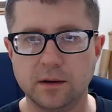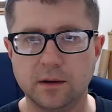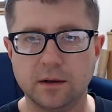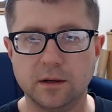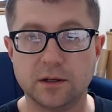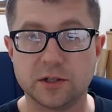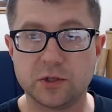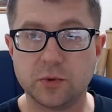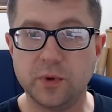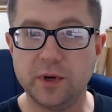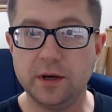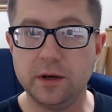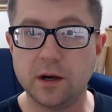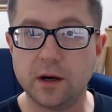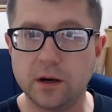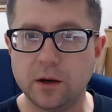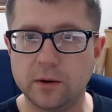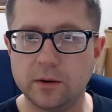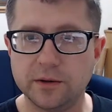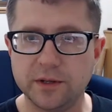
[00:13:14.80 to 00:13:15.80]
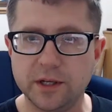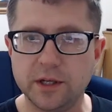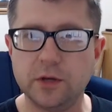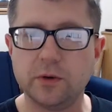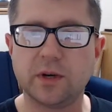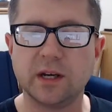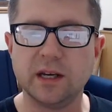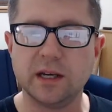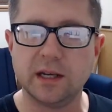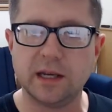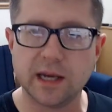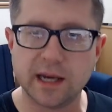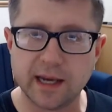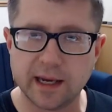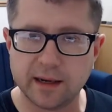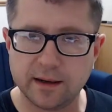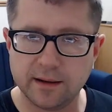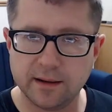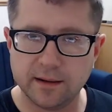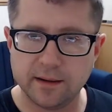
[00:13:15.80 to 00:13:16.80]
So we know that you can
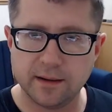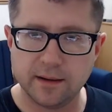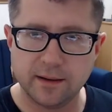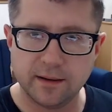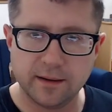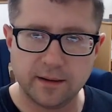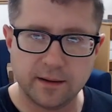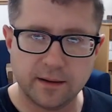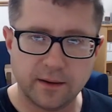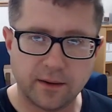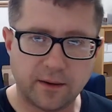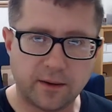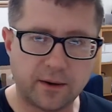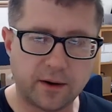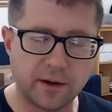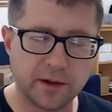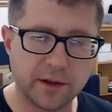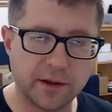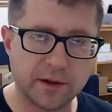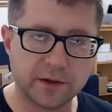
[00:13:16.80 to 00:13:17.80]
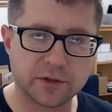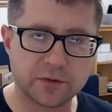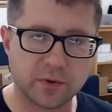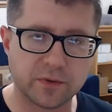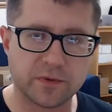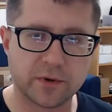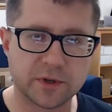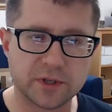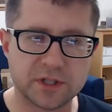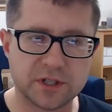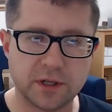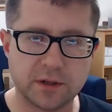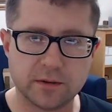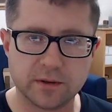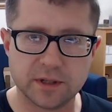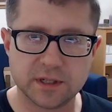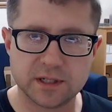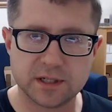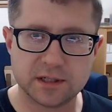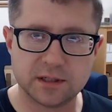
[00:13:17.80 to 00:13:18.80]
get all of those reverse
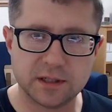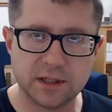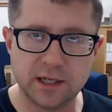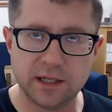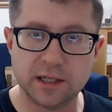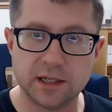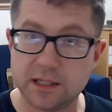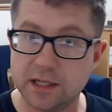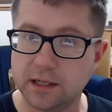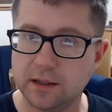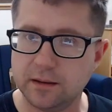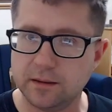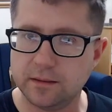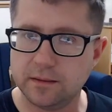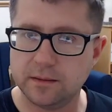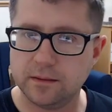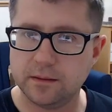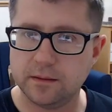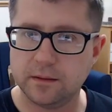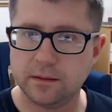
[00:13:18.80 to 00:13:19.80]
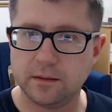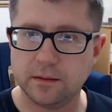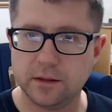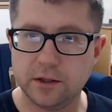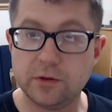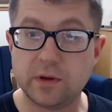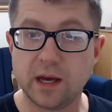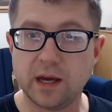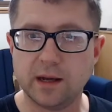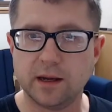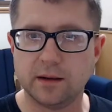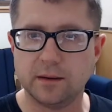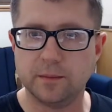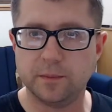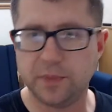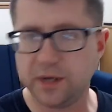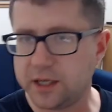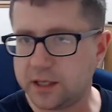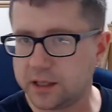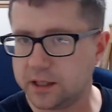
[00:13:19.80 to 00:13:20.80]
secrets in a tin. You can,
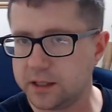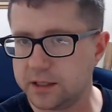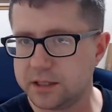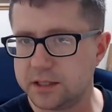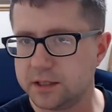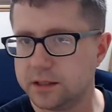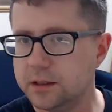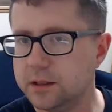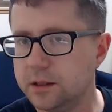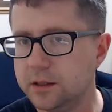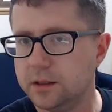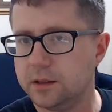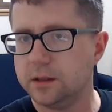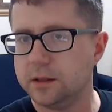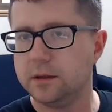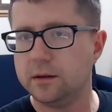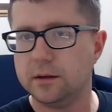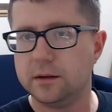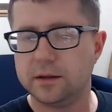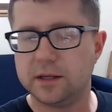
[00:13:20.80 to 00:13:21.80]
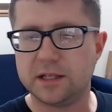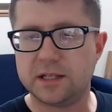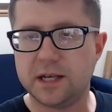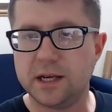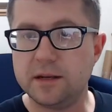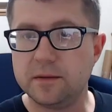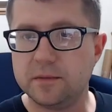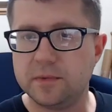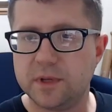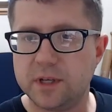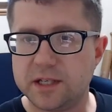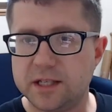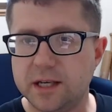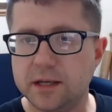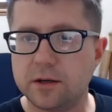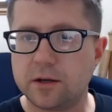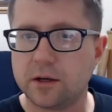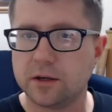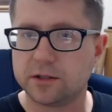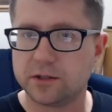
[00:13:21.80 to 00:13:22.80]
because the
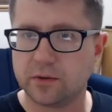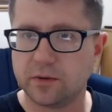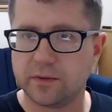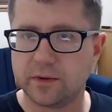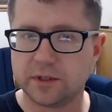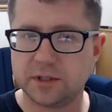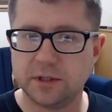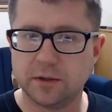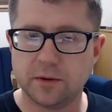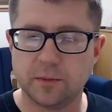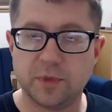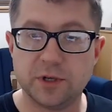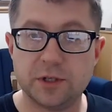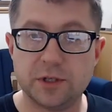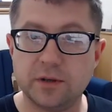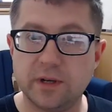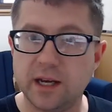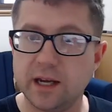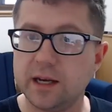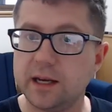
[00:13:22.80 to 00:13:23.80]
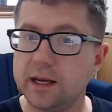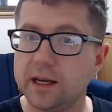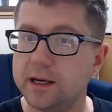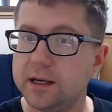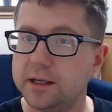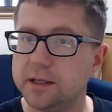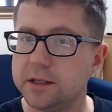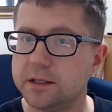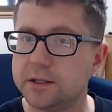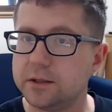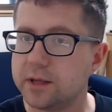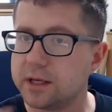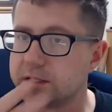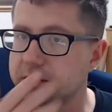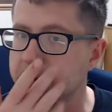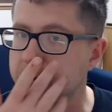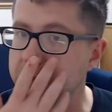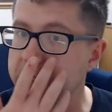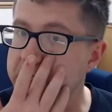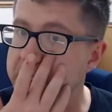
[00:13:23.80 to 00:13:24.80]
tin cards are reverse secret, but you can't get it in the
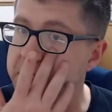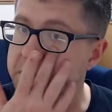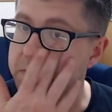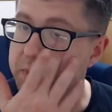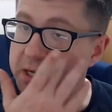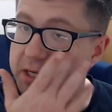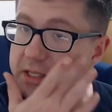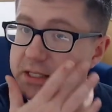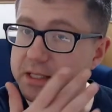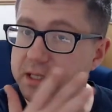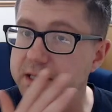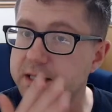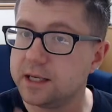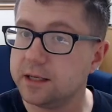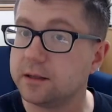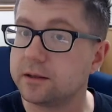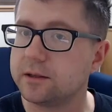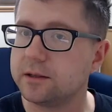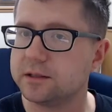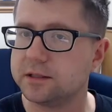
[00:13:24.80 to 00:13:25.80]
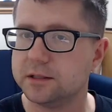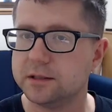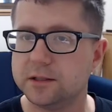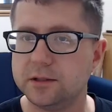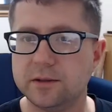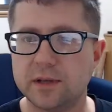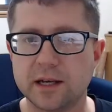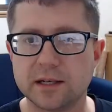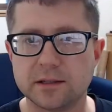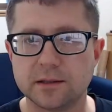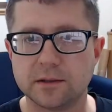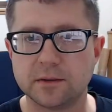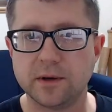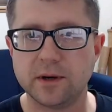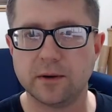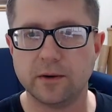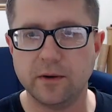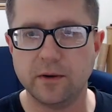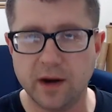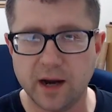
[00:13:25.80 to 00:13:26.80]
2003 tins because the tin cards in 2003
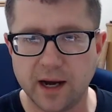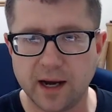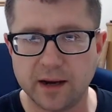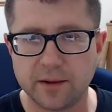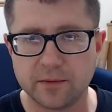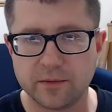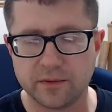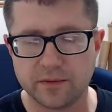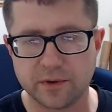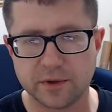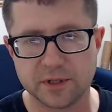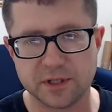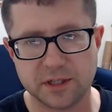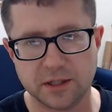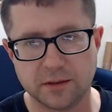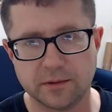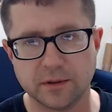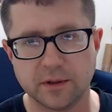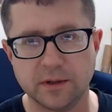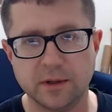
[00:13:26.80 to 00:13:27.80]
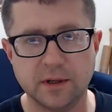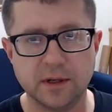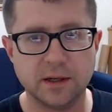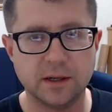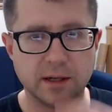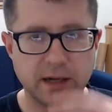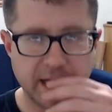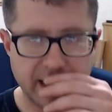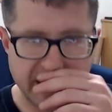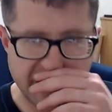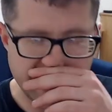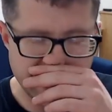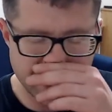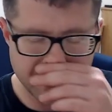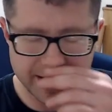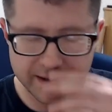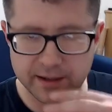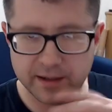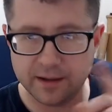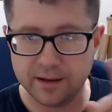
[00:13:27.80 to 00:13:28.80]
are not reverse secret.
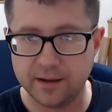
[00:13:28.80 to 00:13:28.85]
And